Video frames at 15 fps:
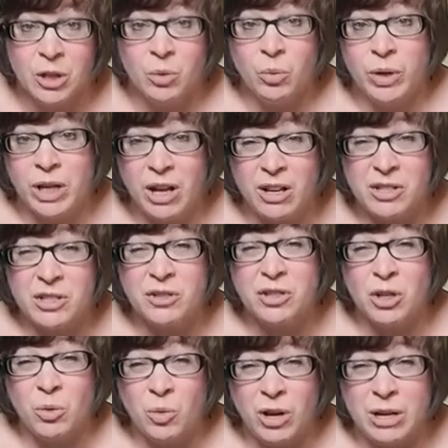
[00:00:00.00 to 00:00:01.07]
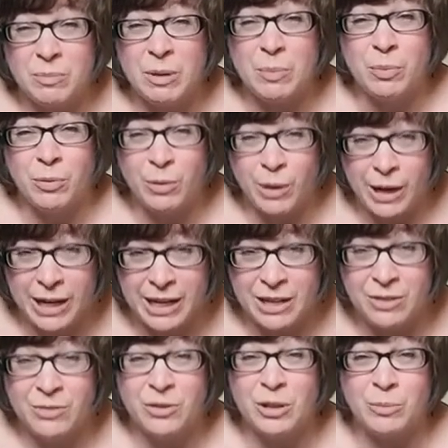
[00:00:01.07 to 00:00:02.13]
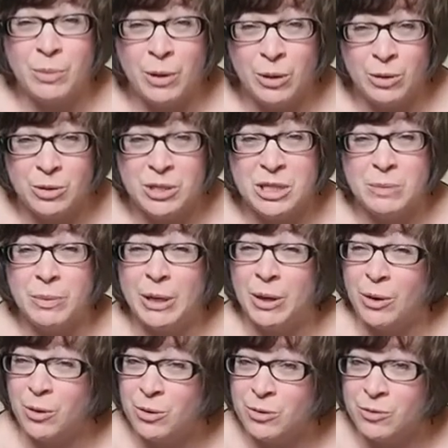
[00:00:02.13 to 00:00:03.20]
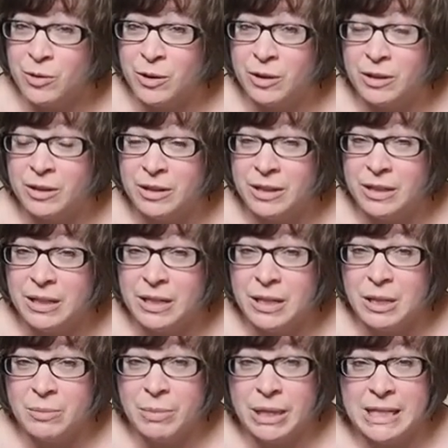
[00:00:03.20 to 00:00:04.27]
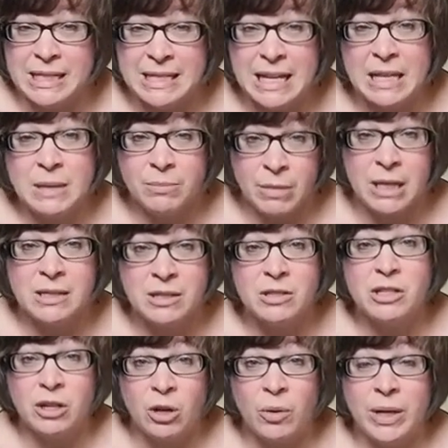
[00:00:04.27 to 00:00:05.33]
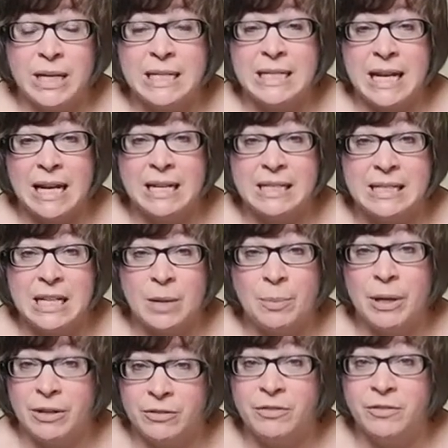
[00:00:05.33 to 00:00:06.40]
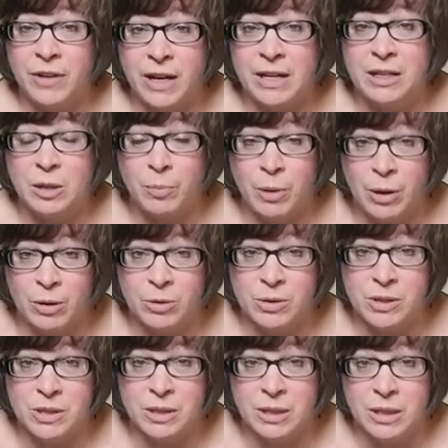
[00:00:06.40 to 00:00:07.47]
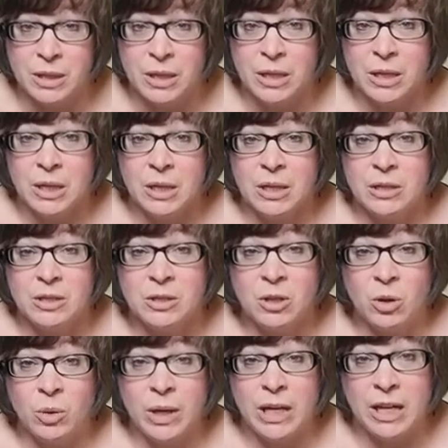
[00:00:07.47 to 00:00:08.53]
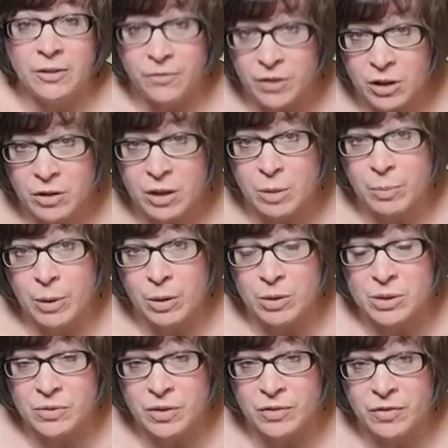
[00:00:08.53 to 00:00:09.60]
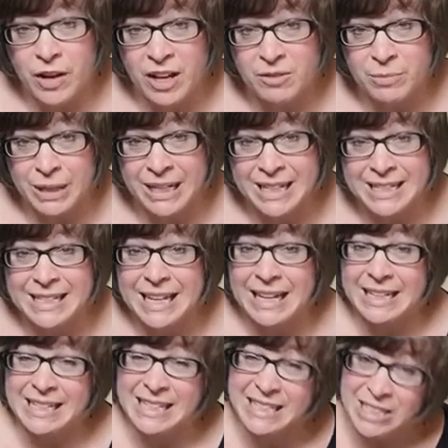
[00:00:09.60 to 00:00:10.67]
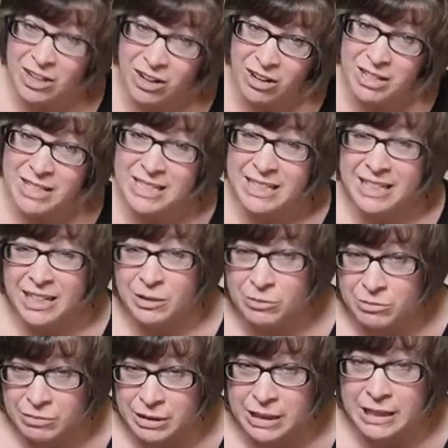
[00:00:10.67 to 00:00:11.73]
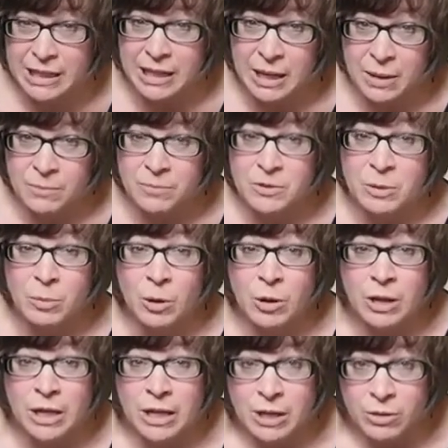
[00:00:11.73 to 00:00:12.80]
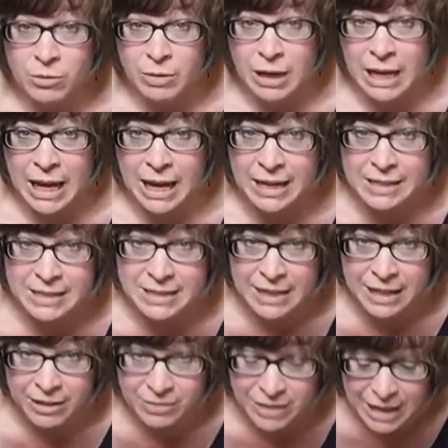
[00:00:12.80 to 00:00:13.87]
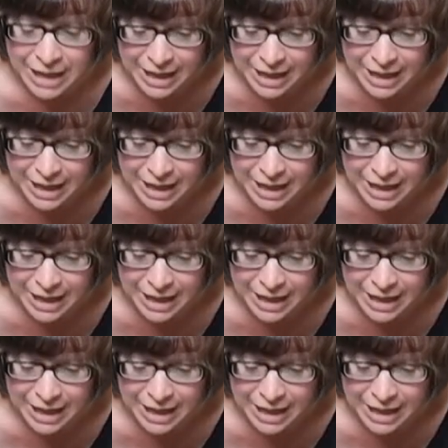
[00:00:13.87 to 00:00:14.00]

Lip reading: We also don't want to be praying for the pose to be over because then the muscles are going to tense up and fight the pose. So if you're in a pose for 5 minutes and it starts to get really comfortable, relax down,